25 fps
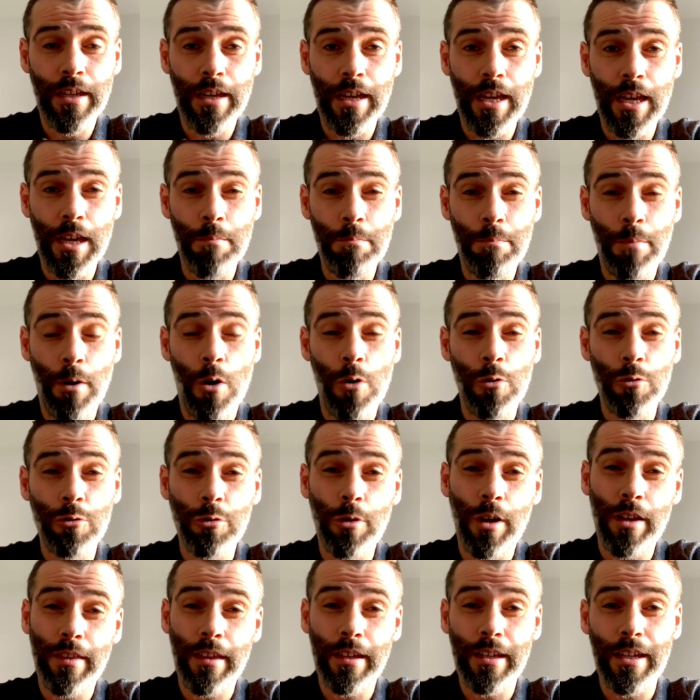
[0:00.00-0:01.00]
but
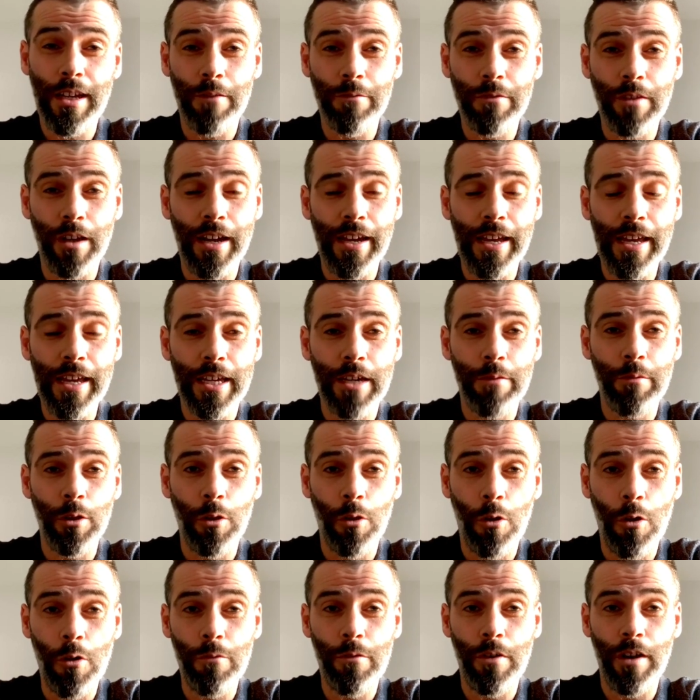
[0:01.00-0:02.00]
also I think I've done a heck of a
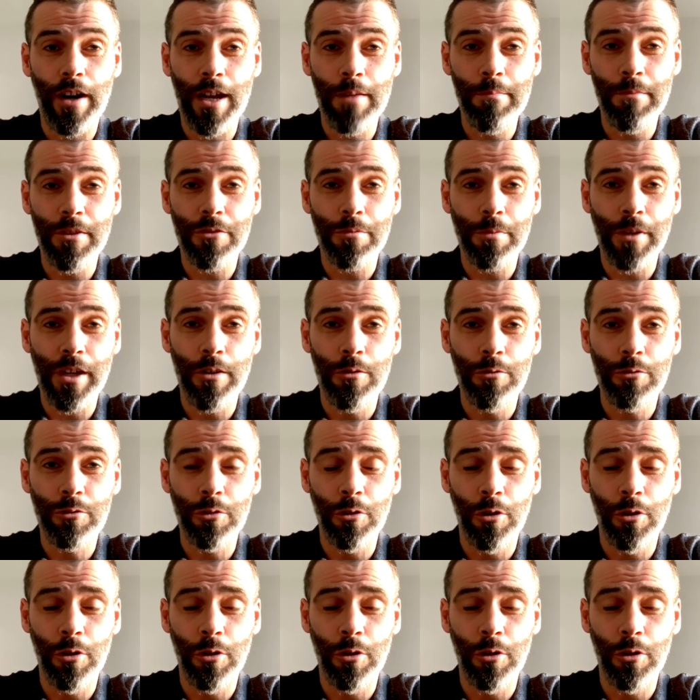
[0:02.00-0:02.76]
lot for him as well.